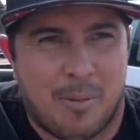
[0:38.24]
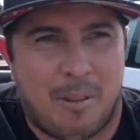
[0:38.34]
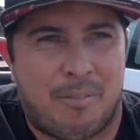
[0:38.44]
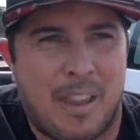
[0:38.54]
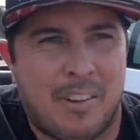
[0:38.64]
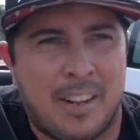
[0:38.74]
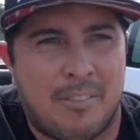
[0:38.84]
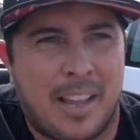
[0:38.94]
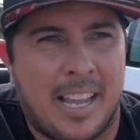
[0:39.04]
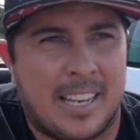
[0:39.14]
My favorite
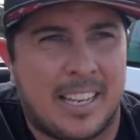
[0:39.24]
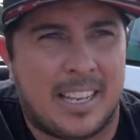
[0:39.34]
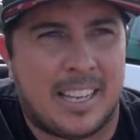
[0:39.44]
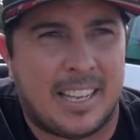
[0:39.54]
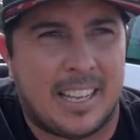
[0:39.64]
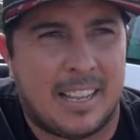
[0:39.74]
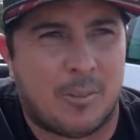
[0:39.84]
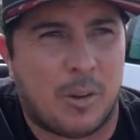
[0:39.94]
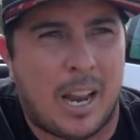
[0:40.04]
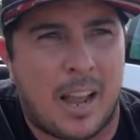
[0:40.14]
event
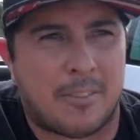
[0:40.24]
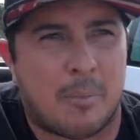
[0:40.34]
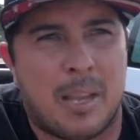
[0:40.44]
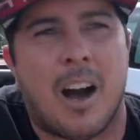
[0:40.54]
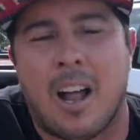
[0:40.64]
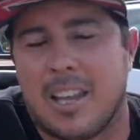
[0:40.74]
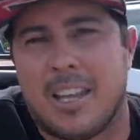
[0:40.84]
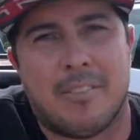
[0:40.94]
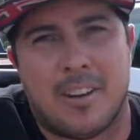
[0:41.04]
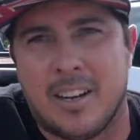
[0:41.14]
would have to be
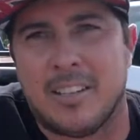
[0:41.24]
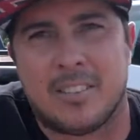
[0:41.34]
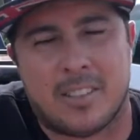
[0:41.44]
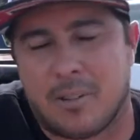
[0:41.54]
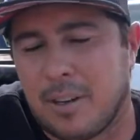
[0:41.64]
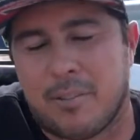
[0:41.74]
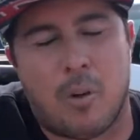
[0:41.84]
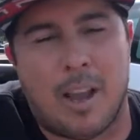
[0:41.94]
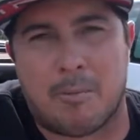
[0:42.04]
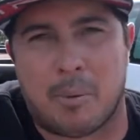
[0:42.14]
Haleiwa, the Reef
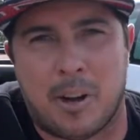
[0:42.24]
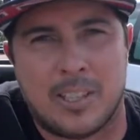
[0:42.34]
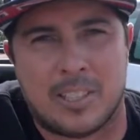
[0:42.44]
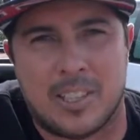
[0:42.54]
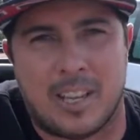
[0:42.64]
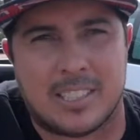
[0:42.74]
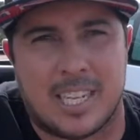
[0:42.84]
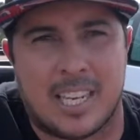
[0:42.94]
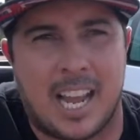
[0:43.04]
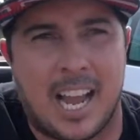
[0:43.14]
Hawaiian Pro in
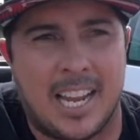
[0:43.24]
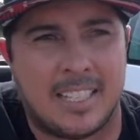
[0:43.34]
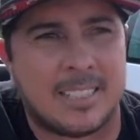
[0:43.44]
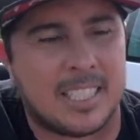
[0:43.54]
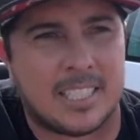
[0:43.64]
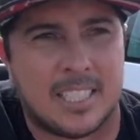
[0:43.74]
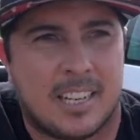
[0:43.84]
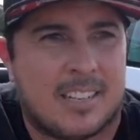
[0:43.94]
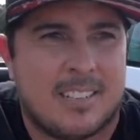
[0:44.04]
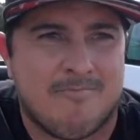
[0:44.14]
2009. Just
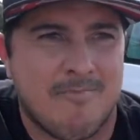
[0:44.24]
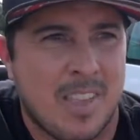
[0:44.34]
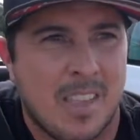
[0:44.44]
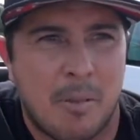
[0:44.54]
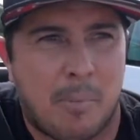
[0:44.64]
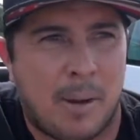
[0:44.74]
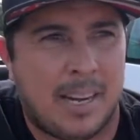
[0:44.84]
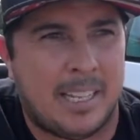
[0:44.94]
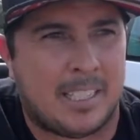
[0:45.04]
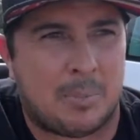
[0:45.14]
a
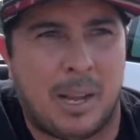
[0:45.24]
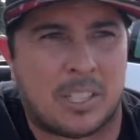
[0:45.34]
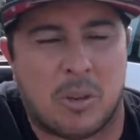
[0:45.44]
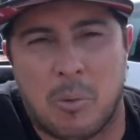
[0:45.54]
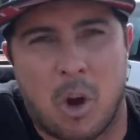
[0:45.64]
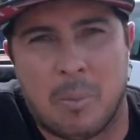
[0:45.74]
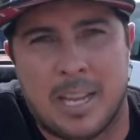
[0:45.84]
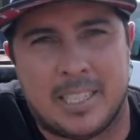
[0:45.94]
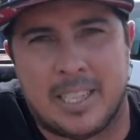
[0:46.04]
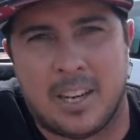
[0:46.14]
pretty special
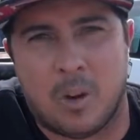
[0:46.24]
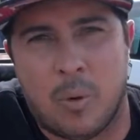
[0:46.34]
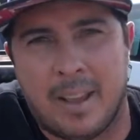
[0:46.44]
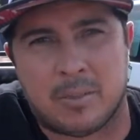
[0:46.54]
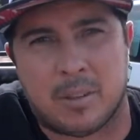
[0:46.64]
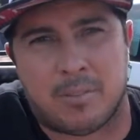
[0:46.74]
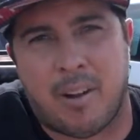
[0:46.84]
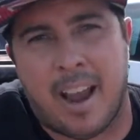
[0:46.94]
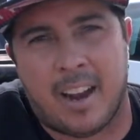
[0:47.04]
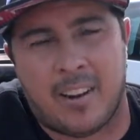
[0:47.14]
moment, you know, waves were
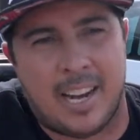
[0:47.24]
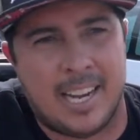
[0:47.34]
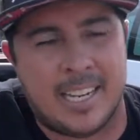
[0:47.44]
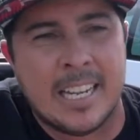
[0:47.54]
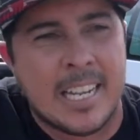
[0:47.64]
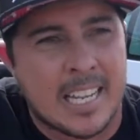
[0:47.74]
firing,